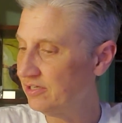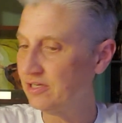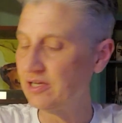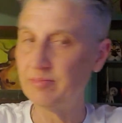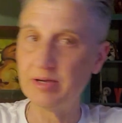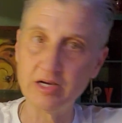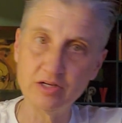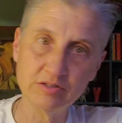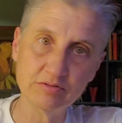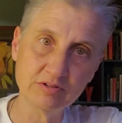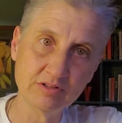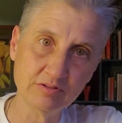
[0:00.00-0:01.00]
about
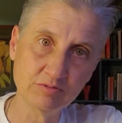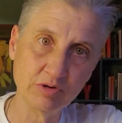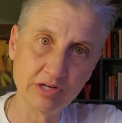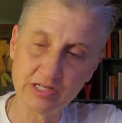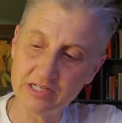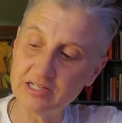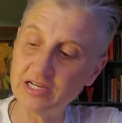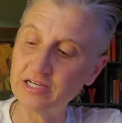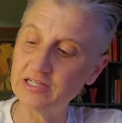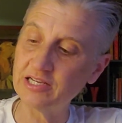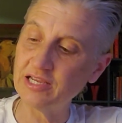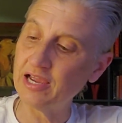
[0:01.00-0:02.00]
wanting to
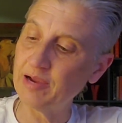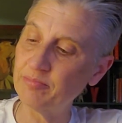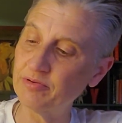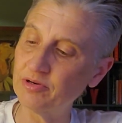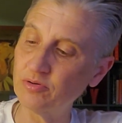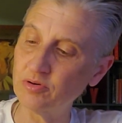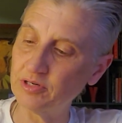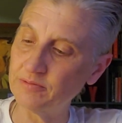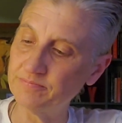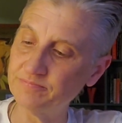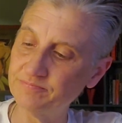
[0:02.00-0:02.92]
talk to Capricorn.